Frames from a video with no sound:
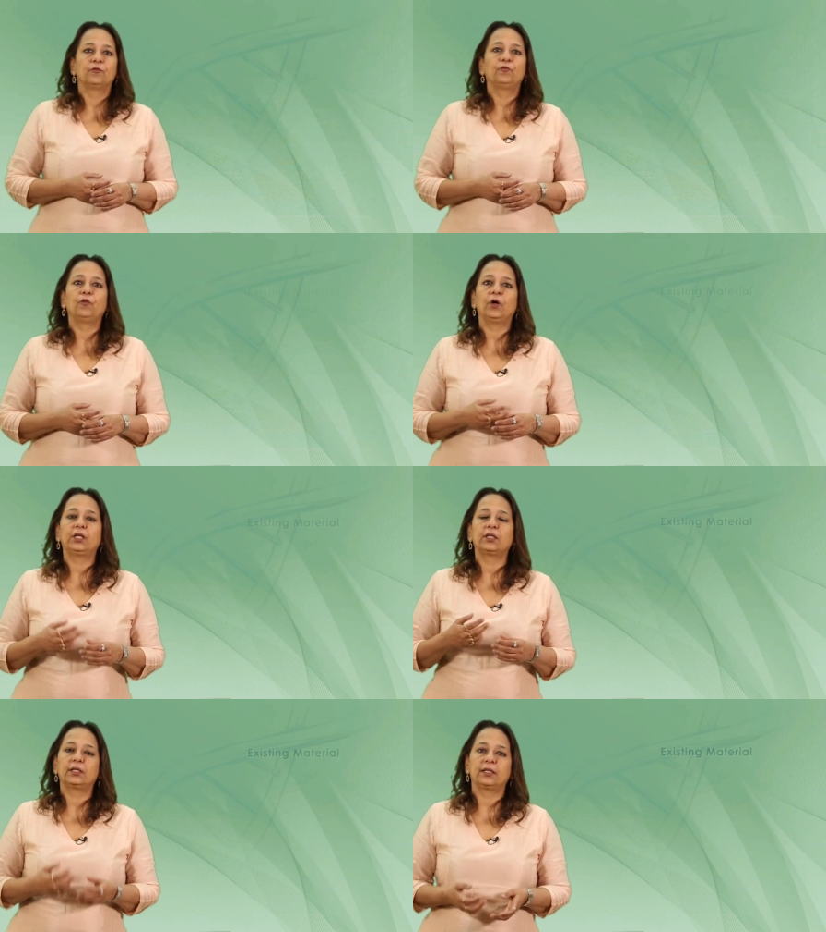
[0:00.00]

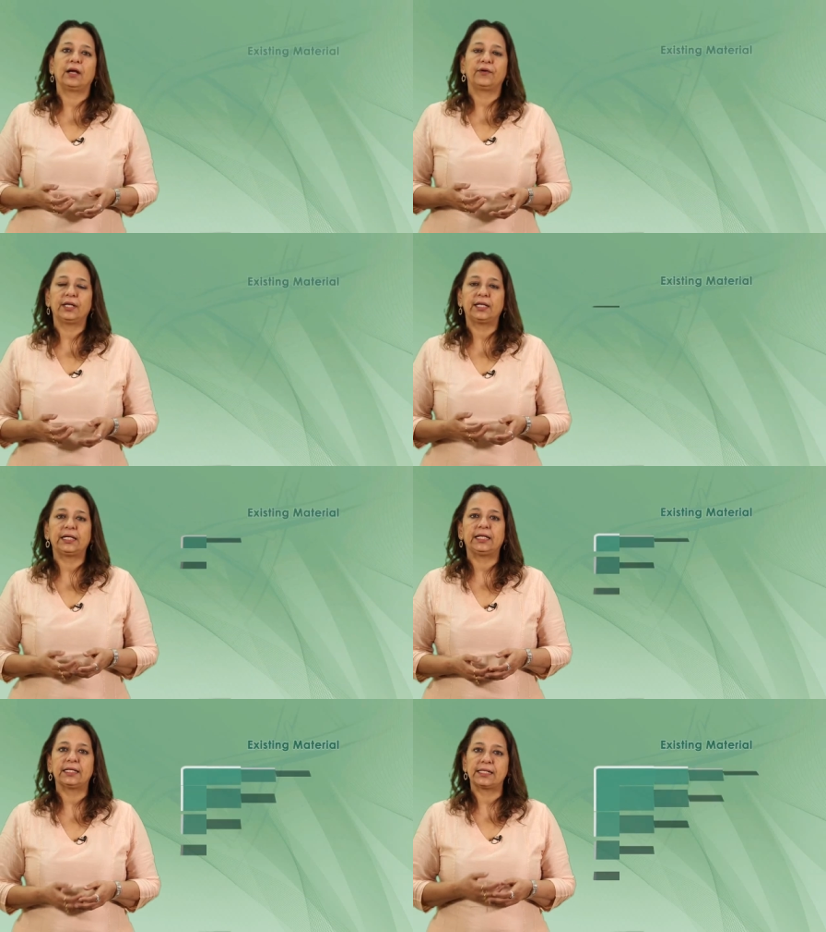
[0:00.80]
What
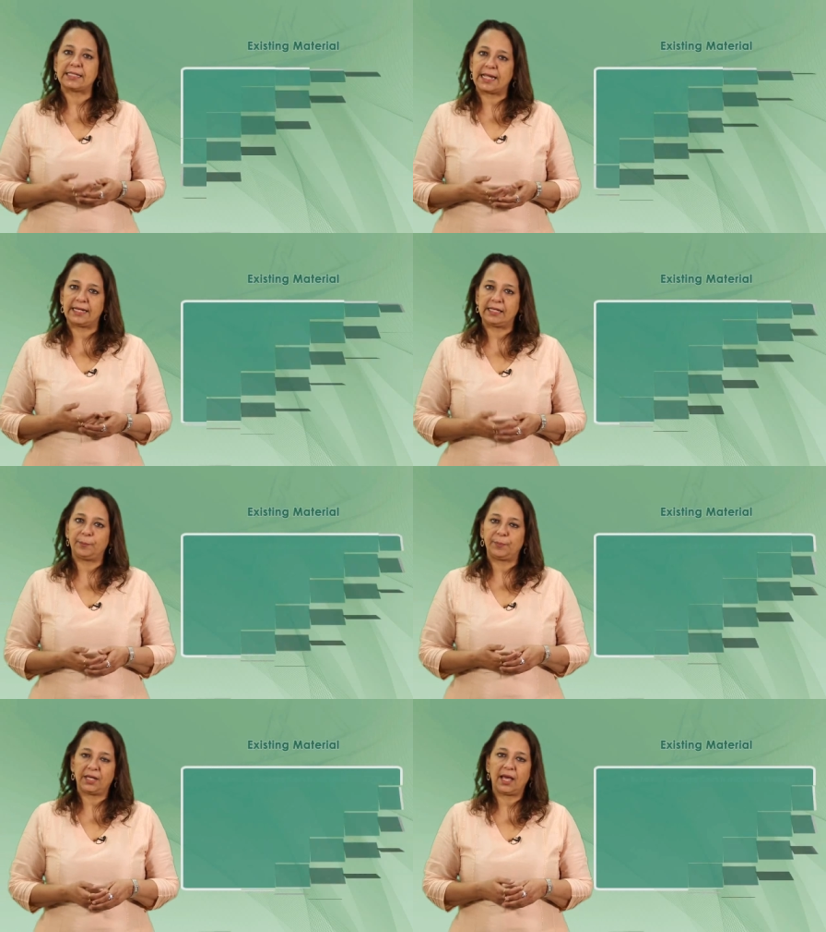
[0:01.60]
currently does
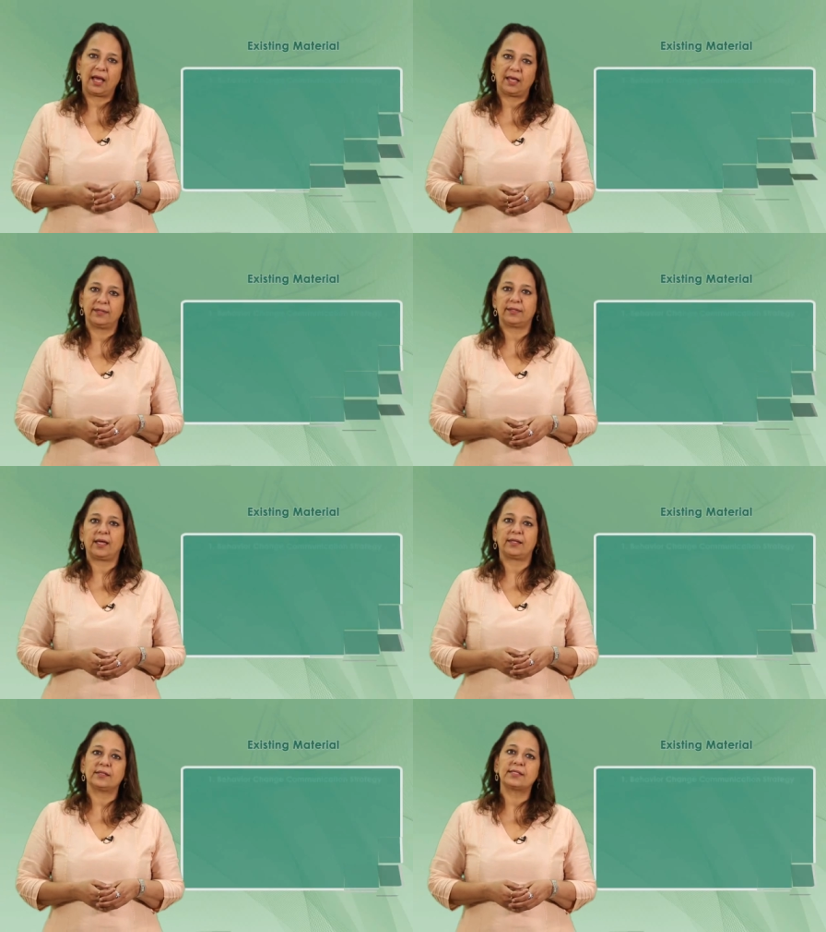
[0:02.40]
NLEP have
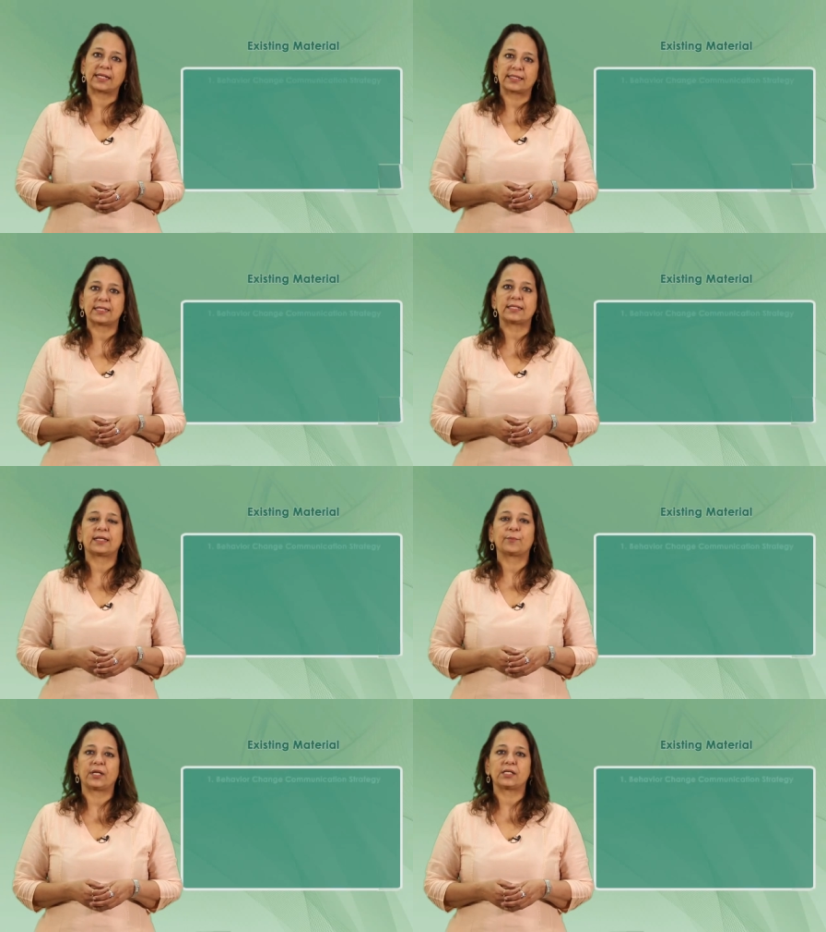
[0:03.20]
as its
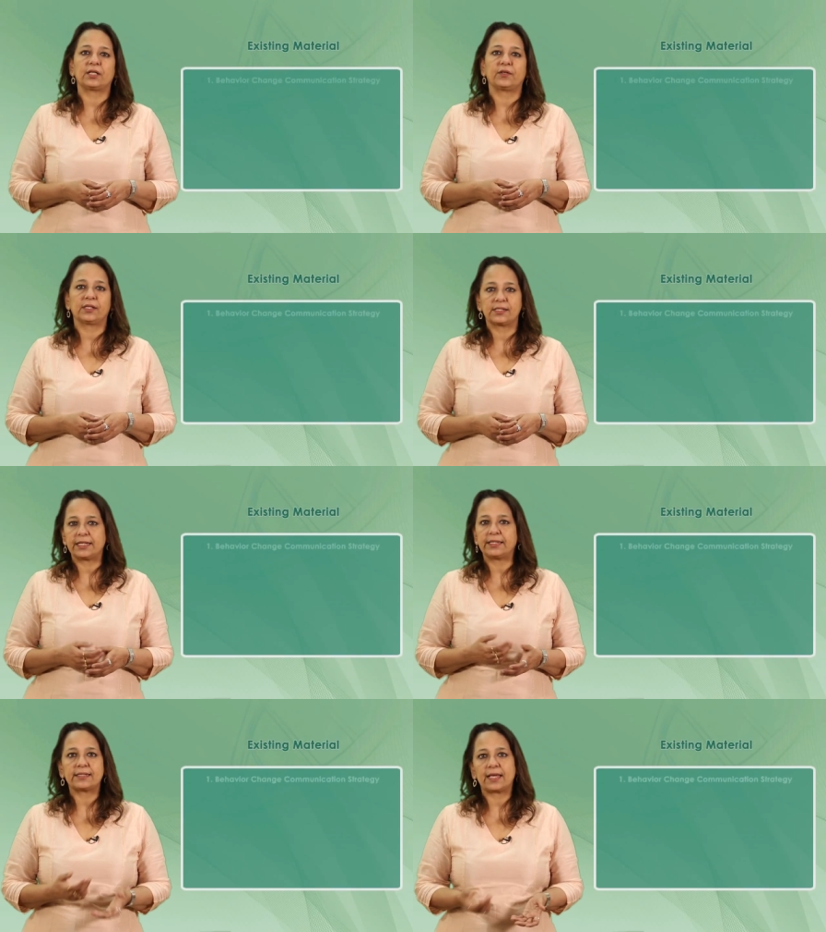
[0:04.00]
existing materials?
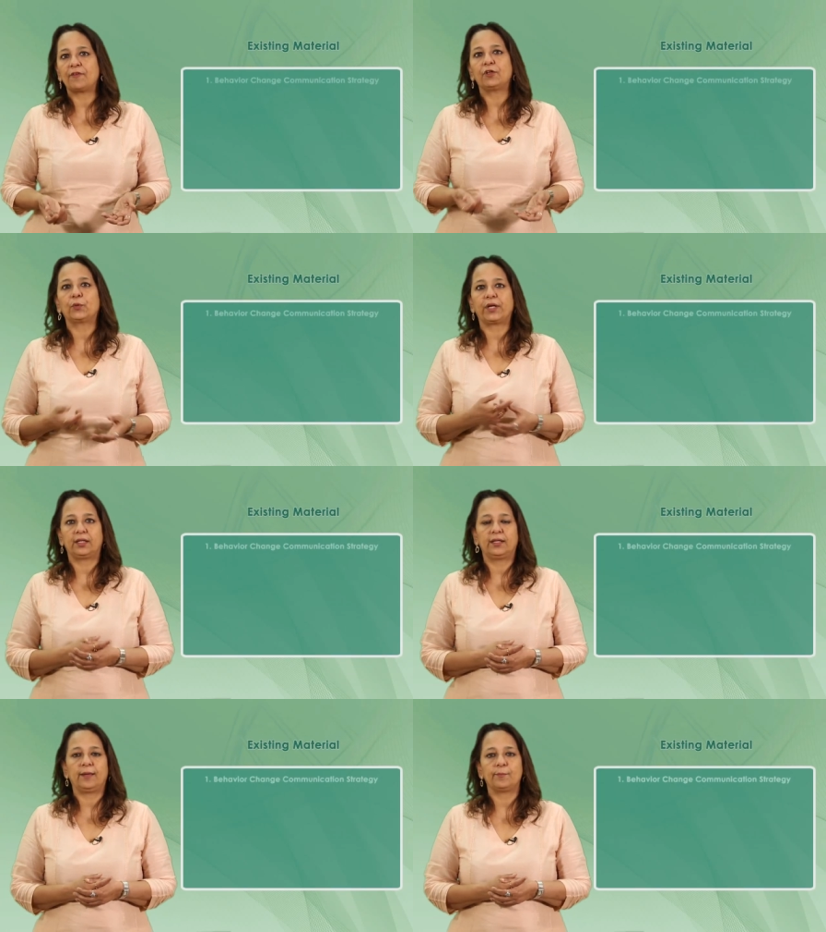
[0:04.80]
Let's have a look
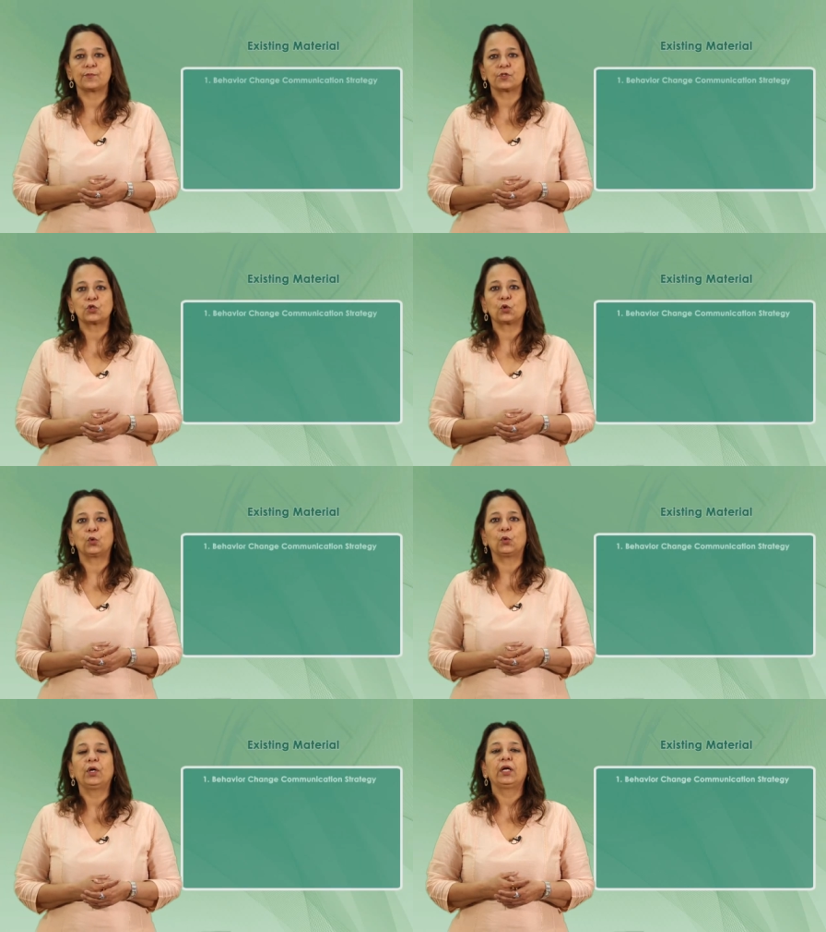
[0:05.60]
at them.
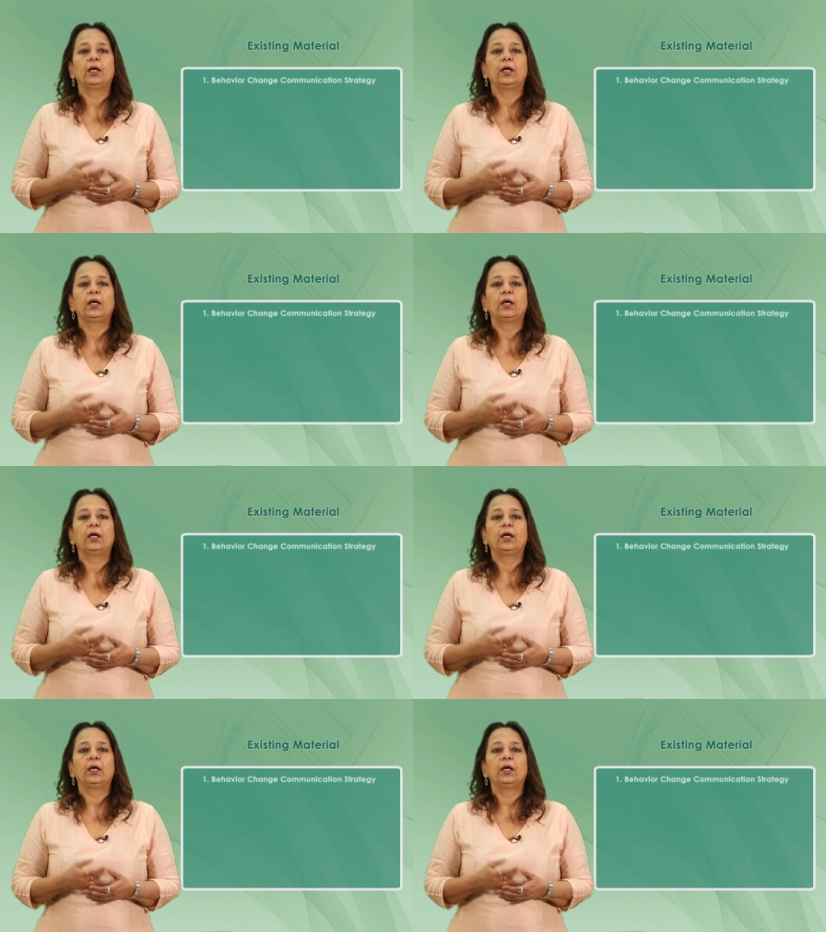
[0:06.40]
So